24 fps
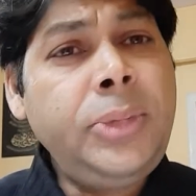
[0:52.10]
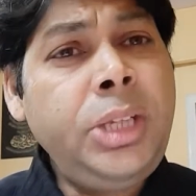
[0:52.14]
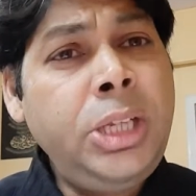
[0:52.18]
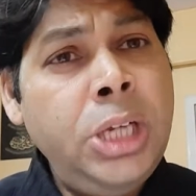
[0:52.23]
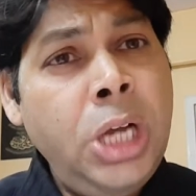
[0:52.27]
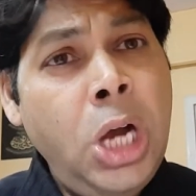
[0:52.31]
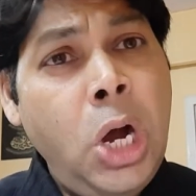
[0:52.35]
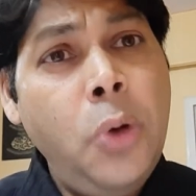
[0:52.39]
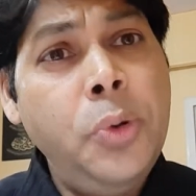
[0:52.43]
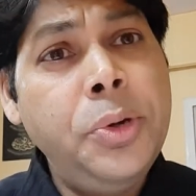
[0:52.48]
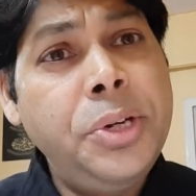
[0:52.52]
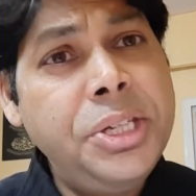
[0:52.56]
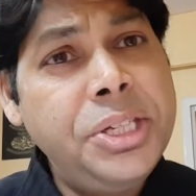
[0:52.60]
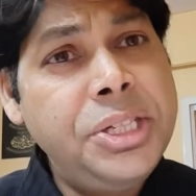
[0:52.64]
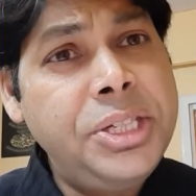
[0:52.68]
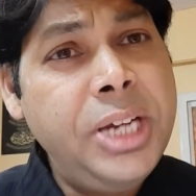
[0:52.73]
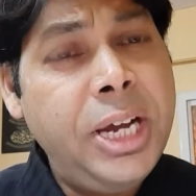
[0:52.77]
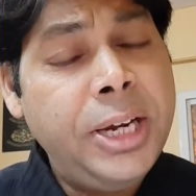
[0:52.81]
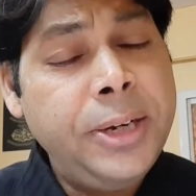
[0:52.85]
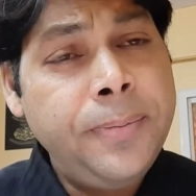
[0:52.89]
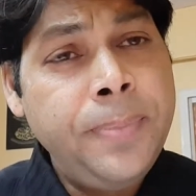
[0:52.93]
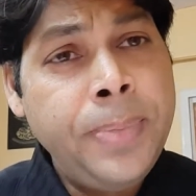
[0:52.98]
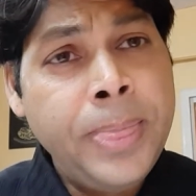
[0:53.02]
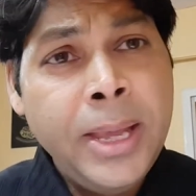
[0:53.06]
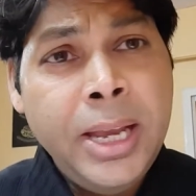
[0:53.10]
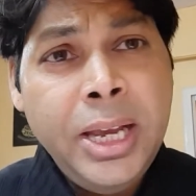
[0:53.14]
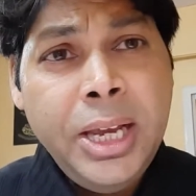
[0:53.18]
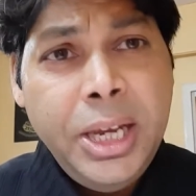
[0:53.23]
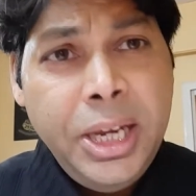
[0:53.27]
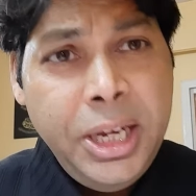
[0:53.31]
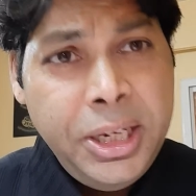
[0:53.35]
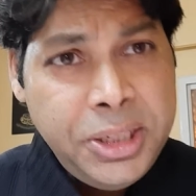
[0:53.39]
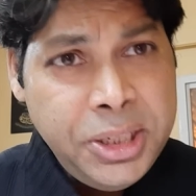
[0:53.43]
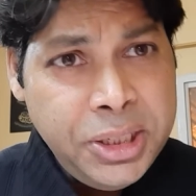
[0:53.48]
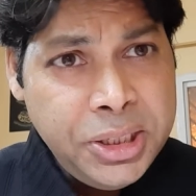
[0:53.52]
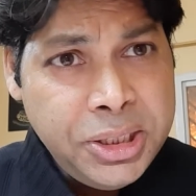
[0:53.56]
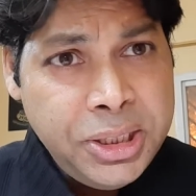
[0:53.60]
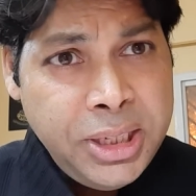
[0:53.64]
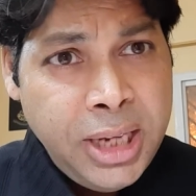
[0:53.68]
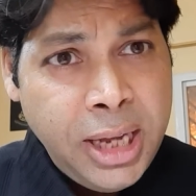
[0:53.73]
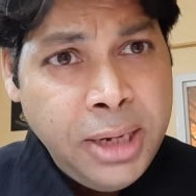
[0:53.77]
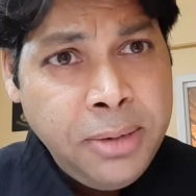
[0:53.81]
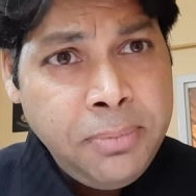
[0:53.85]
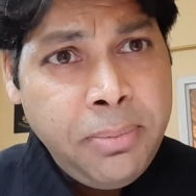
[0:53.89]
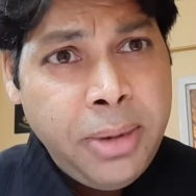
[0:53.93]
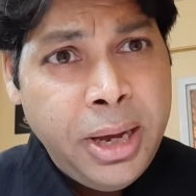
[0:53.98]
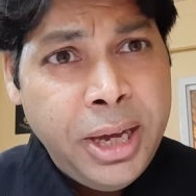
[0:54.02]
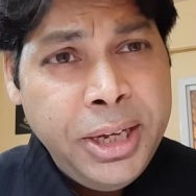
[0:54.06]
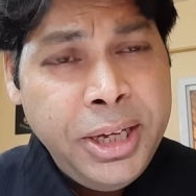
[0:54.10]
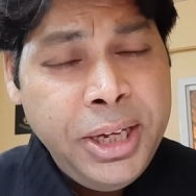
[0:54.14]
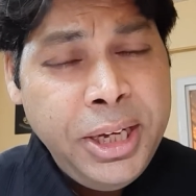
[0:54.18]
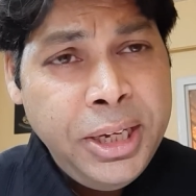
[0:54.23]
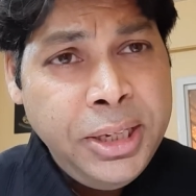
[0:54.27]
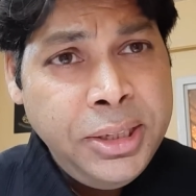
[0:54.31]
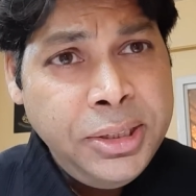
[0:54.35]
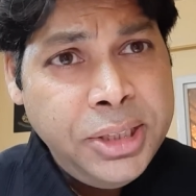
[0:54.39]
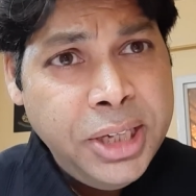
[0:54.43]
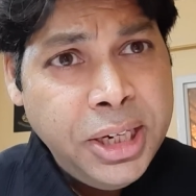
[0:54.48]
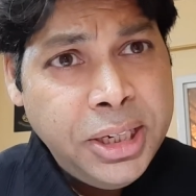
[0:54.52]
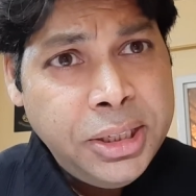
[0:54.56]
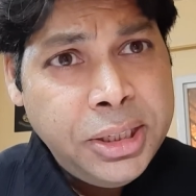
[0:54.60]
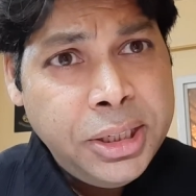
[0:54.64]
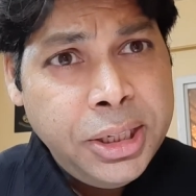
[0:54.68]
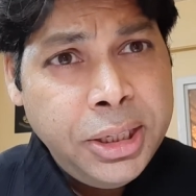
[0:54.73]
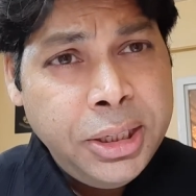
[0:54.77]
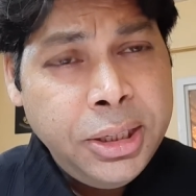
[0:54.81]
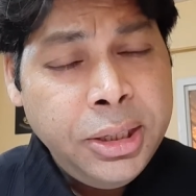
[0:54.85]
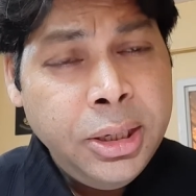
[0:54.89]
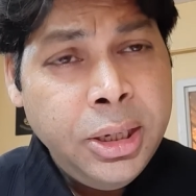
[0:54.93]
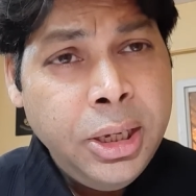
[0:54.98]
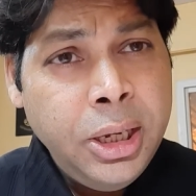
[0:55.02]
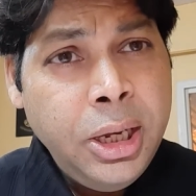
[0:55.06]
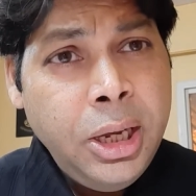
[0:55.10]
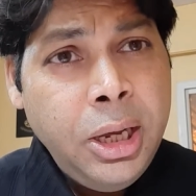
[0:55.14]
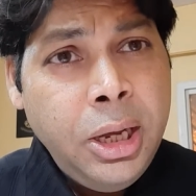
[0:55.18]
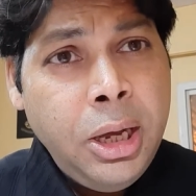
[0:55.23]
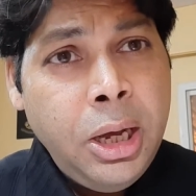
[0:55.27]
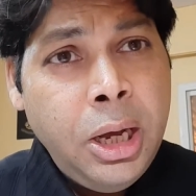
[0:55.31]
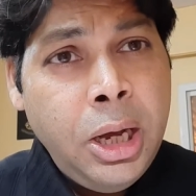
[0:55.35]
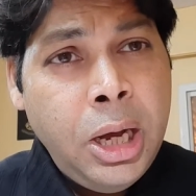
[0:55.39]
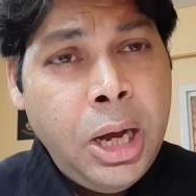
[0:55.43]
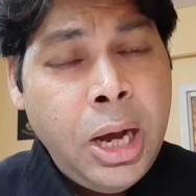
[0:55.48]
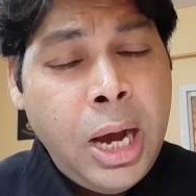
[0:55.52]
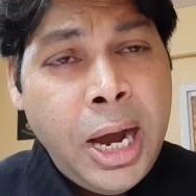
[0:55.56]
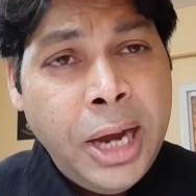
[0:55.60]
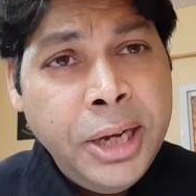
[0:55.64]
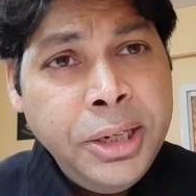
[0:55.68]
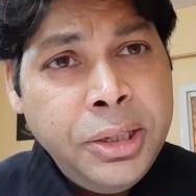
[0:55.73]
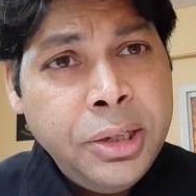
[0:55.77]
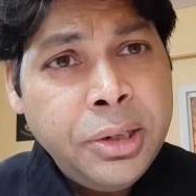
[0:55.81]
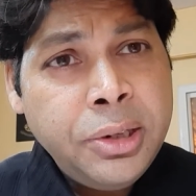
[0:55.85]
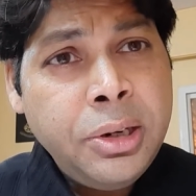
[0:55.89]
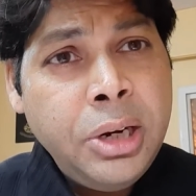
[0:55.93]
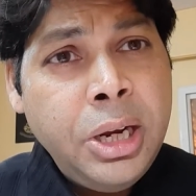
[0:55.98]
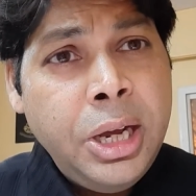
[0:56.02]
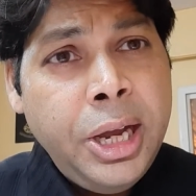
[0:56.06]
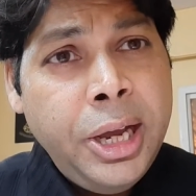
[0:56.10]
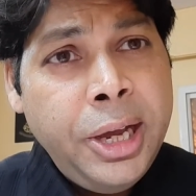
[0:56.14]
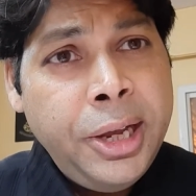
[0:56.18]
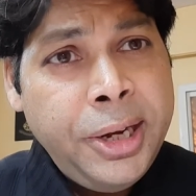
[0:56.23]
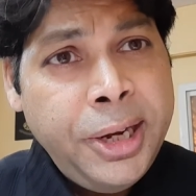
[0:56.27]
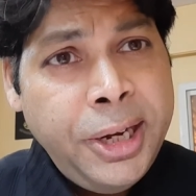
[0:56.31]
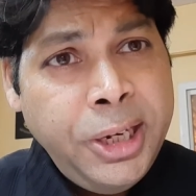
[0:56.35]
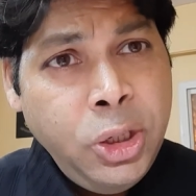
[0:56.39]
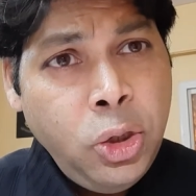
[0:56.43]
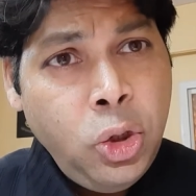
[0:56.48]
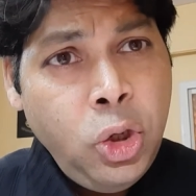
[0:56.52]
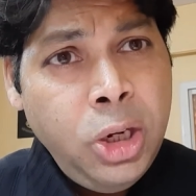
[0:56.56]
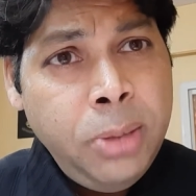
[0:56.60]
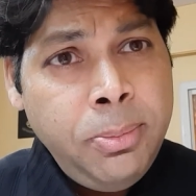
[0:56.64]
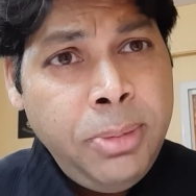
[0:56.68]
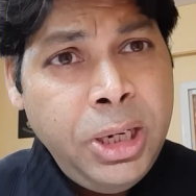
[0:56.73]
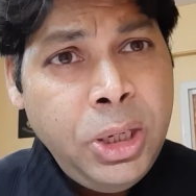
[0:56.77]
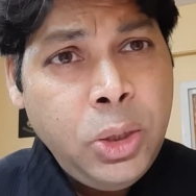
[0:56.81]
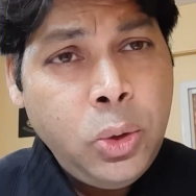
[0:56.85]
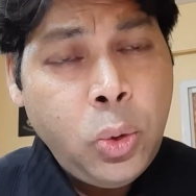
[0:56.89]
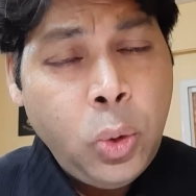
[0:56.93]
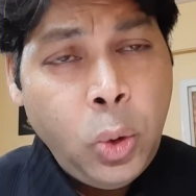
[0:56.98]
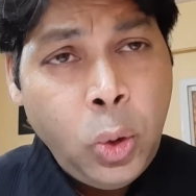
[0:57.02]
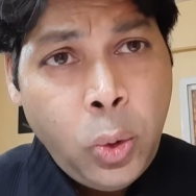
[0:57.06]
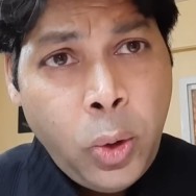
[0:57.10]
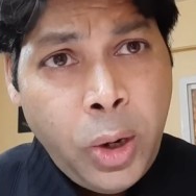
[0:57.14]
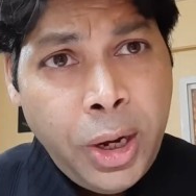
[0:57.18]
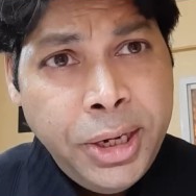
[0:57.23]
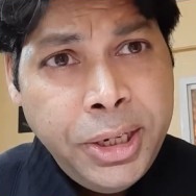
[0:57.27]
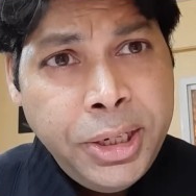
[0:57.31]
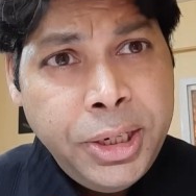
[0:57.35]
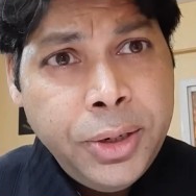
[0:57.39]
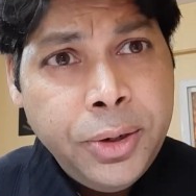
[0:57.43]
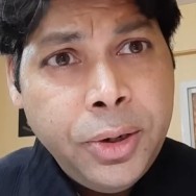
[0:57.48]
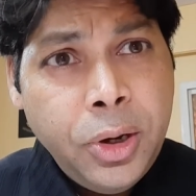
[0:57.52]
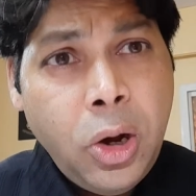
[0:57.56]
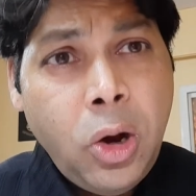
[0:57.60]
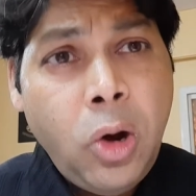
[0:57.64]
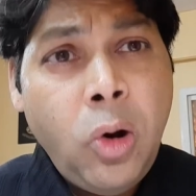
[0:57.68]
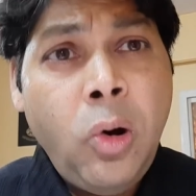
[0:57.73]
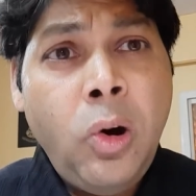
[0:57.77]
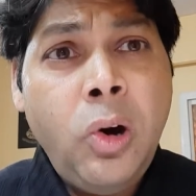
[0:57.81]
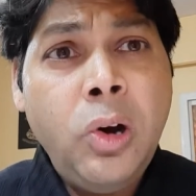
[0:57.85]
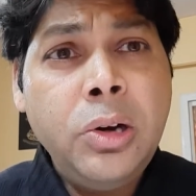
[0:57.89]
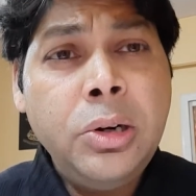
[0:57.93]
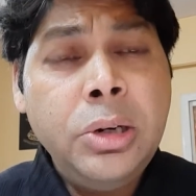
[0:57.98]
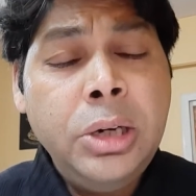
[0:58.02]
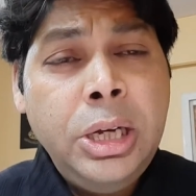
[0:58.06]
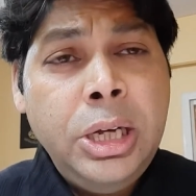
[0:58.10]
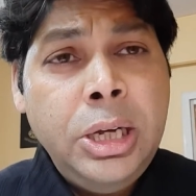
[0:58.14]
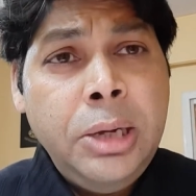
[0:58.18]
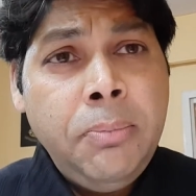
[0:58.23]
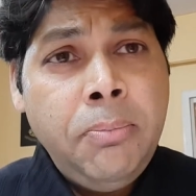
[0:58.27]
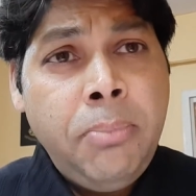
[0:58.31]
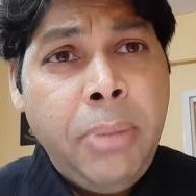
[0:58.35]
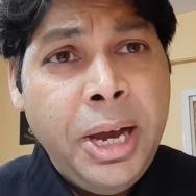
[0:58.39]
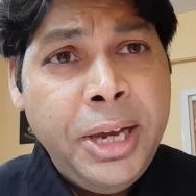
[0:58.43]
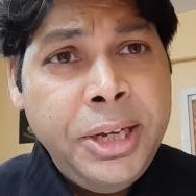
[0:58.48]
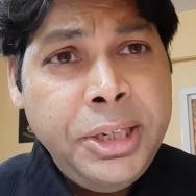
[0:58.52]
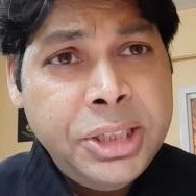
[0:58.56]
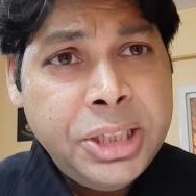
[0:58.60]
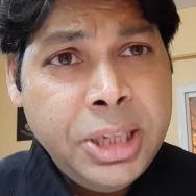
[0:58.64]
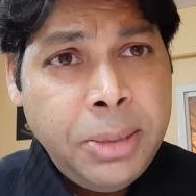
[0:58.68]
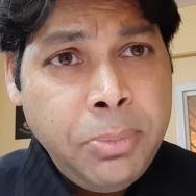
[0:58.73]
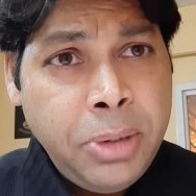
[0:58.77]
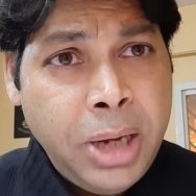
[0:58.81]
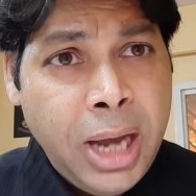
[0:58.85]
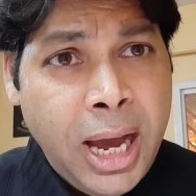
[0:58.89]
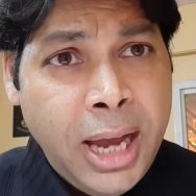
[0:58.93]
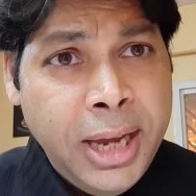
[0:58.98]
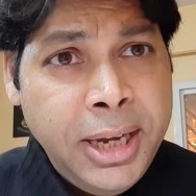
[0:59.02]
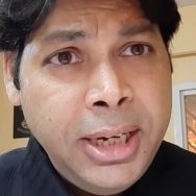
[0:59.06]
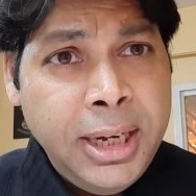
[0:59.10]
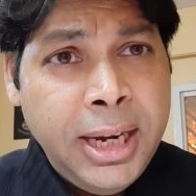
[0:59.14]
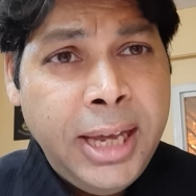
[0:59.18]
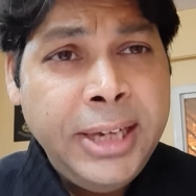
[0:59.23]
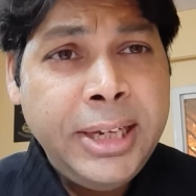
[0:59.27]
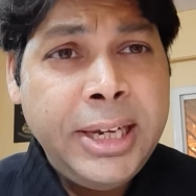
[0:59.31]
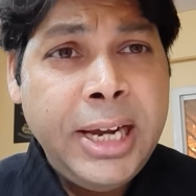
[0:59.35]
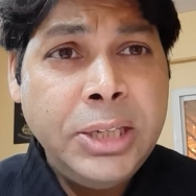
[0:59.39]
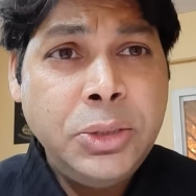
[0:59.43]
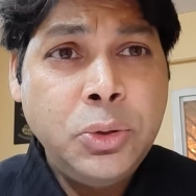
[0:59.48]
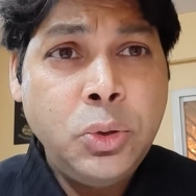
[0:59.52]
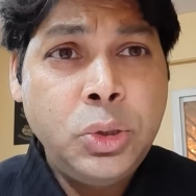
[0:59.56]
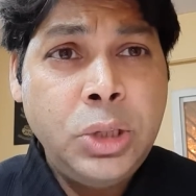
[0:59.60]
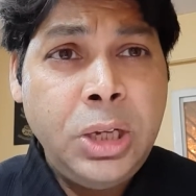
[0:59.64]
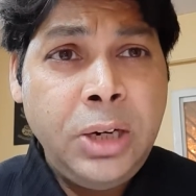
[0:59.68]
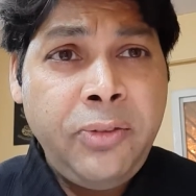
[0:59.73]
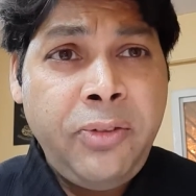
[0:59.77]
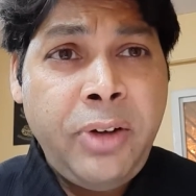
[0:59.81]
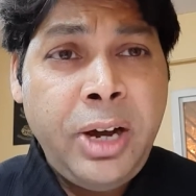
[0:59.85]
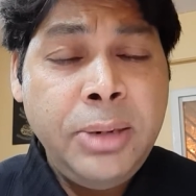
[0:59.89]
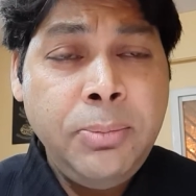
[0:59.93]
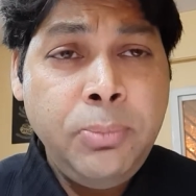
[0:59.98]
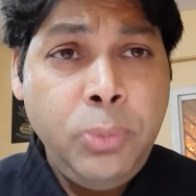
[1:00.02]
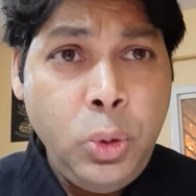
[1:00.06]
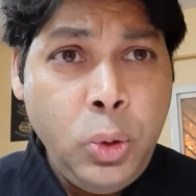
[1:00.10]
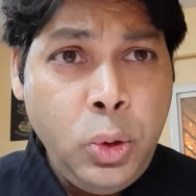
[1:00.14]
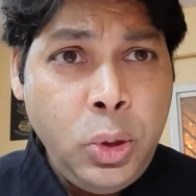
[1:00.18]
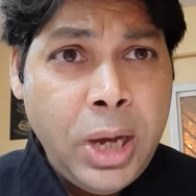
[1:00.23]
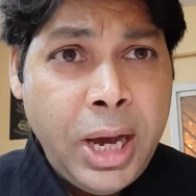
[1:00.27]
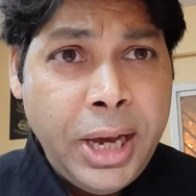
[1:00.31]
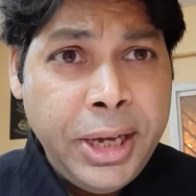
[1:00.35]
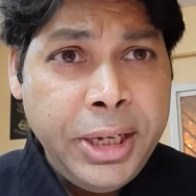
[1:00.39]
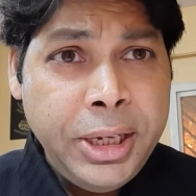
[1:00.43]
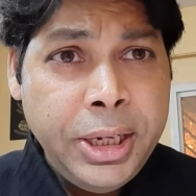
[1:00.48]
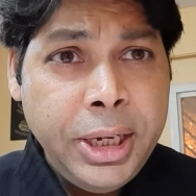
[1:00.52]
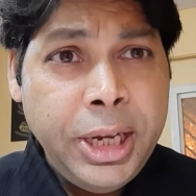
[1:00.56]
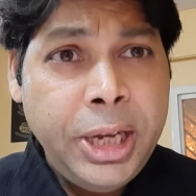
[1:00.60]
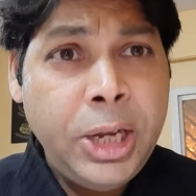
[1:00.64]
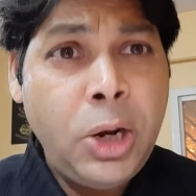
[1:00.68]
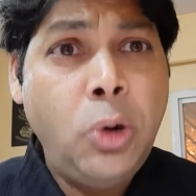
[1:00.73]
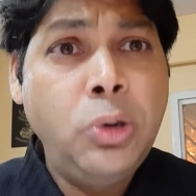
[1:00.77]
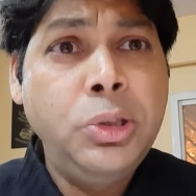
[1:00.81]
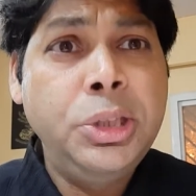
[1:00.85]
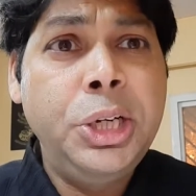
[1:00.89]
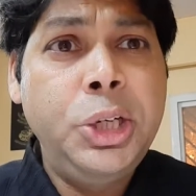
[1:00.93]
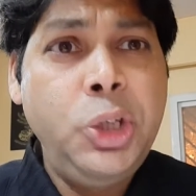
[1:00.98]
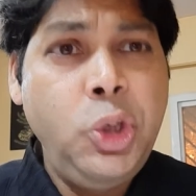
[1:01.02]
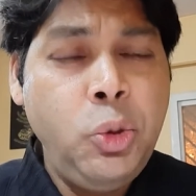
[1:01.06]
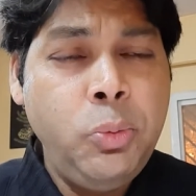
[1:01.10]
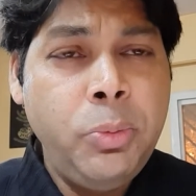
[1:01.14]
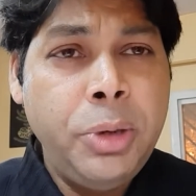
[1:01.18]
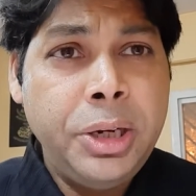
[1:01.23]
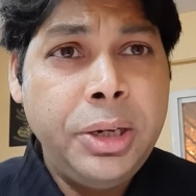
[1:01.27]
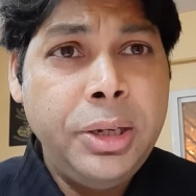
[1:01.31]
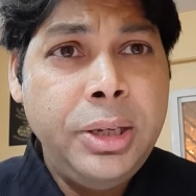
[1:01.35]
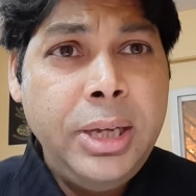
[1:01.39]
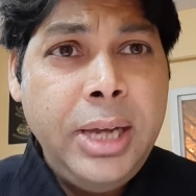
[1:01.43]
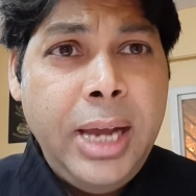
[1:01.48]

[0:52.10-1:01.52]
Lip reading: how it is done? It is done by injecting either a radio-labeled colloid or by some dye like isosulfan blue dye around the tumor.